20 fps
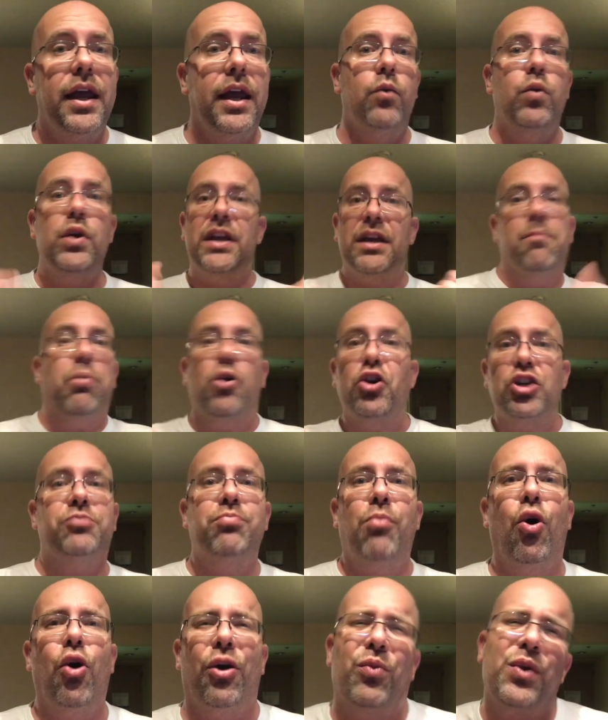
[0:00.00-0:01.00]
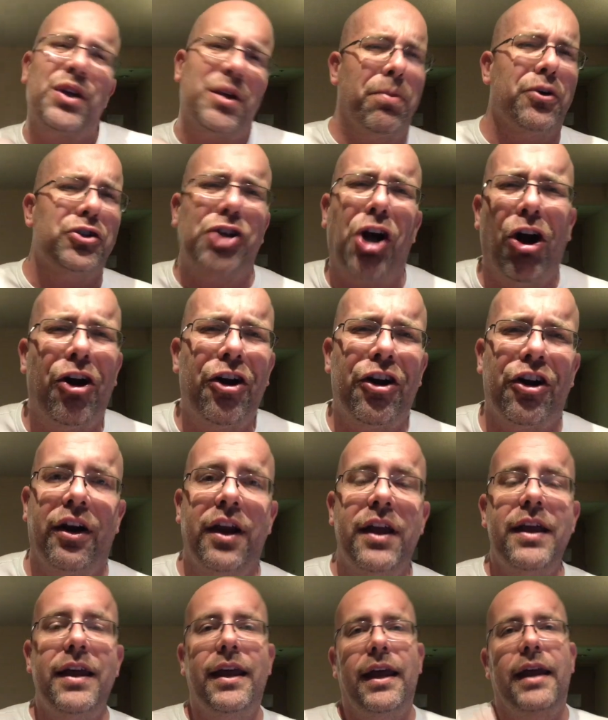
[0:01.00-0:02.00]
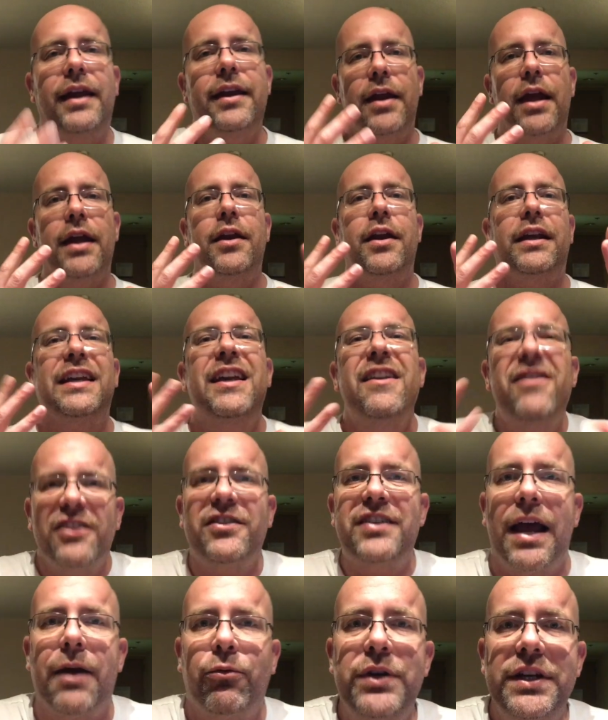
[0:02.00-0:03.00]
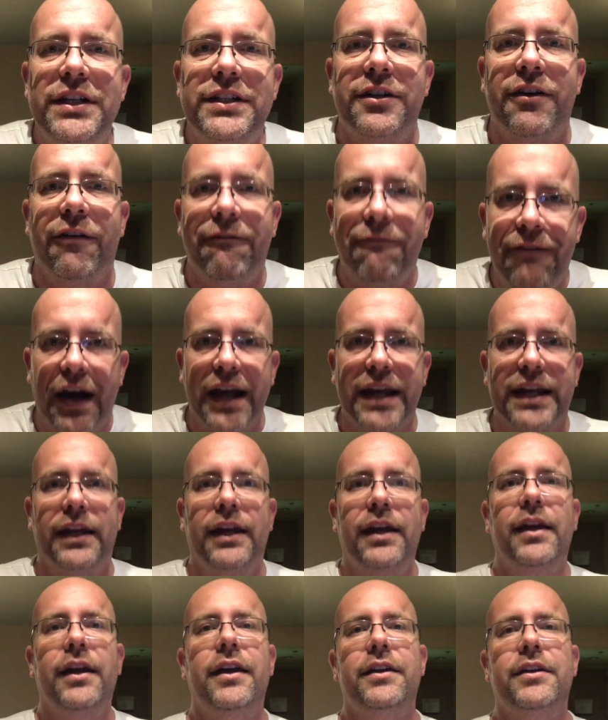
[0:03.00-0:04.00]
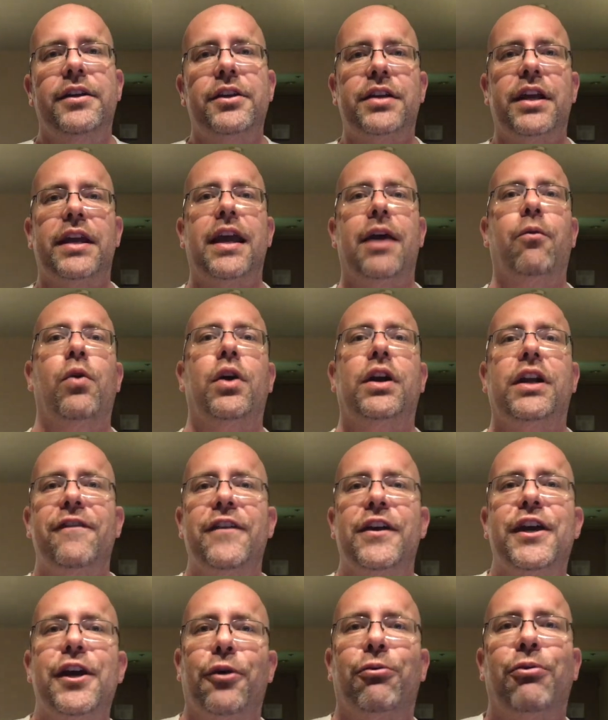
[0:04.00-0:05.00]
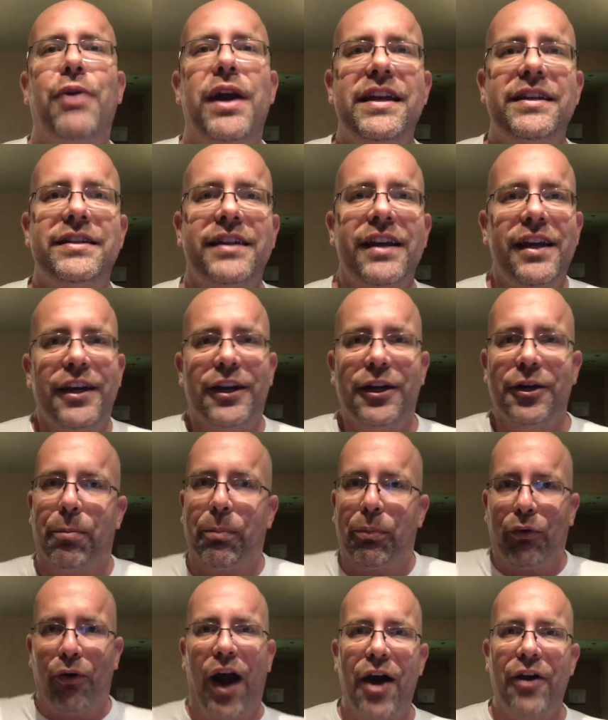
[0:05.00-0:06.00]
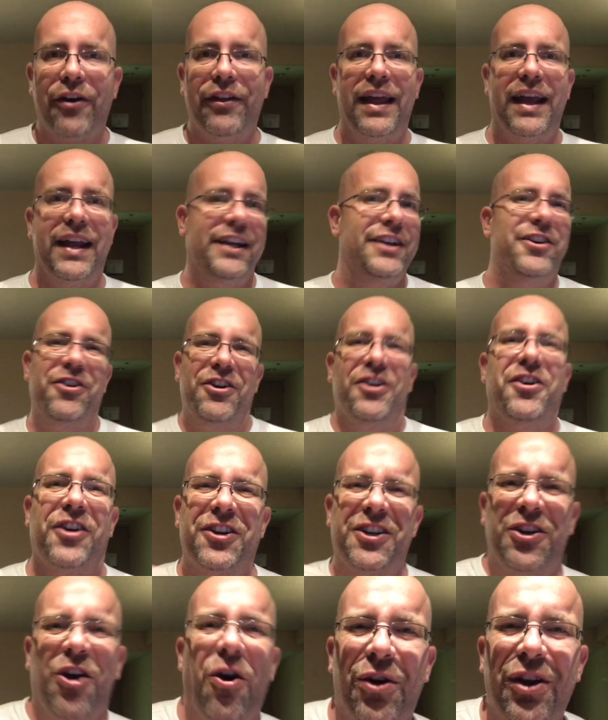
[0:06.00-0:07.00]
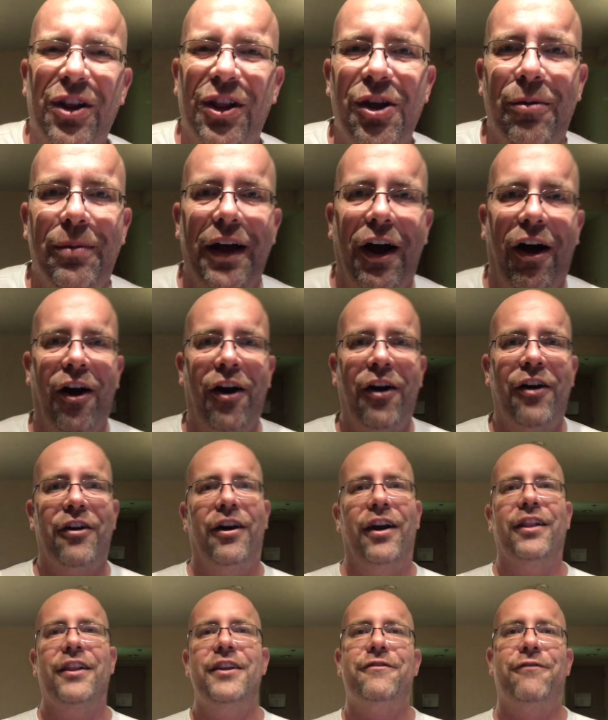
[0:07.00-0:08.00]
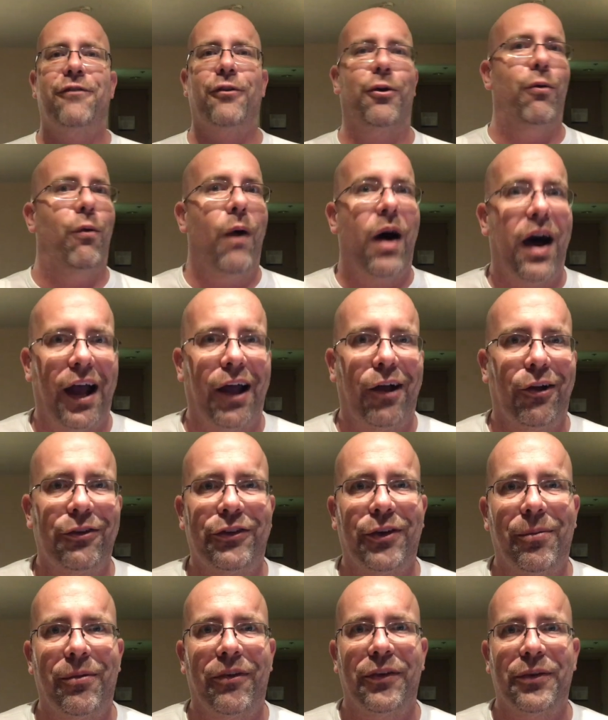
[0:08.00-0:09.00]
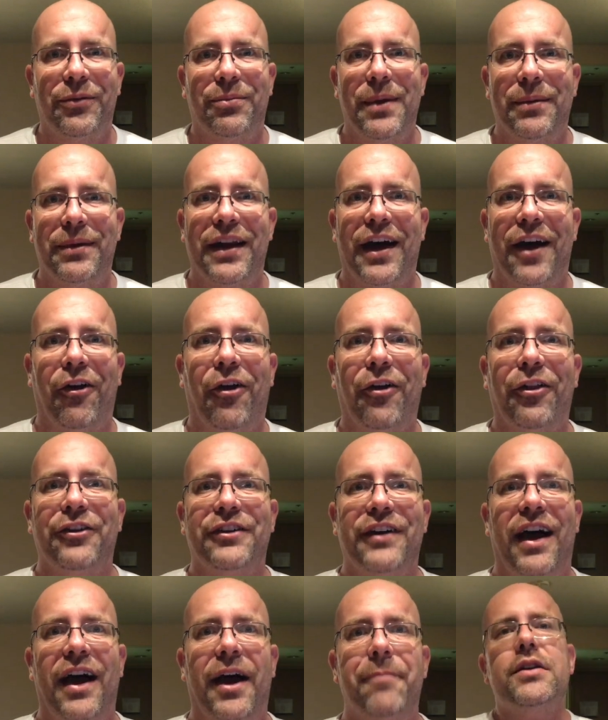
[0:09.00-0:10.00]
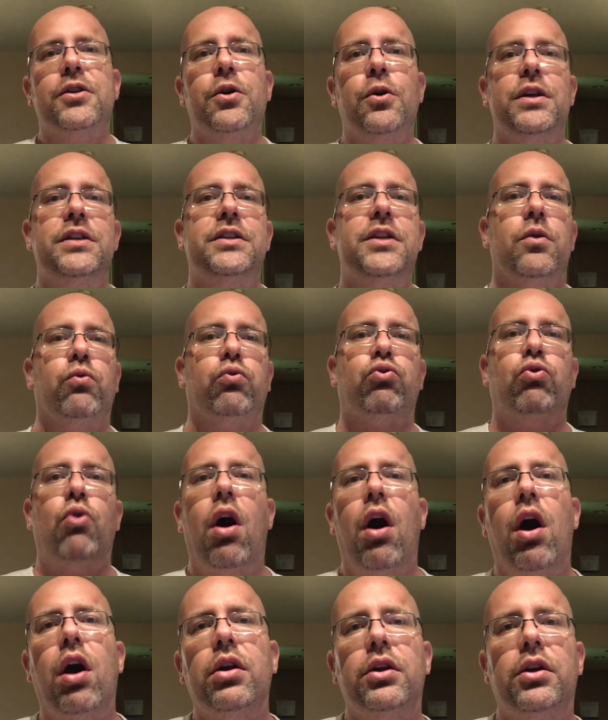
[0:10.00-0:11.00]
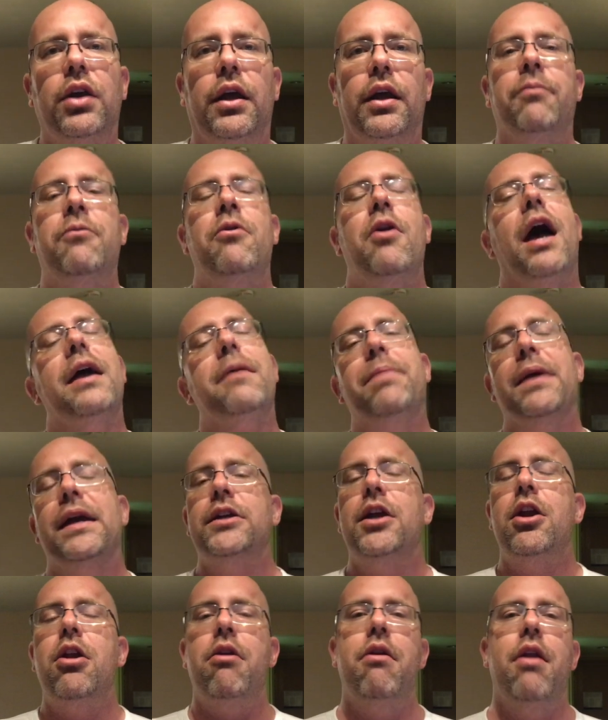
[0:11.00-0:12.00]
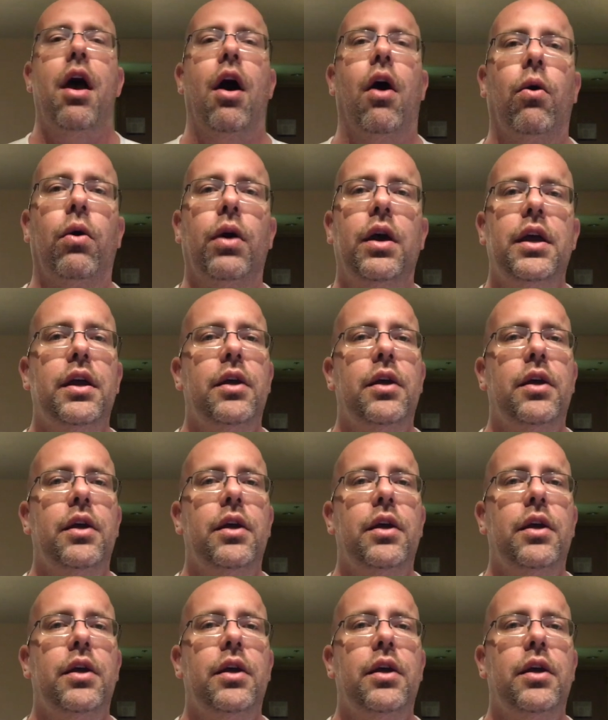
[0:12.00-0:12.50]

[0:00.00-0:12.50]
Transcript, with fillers: and we can push more and we can push harder and, and it gives us that reason to fight. Just like at work, if you get a raise, you you're proud of that and you're, you're going a little bit harder, at least for a while. Some of us, maybe not all the time. So is it wrong? In my opinion, no.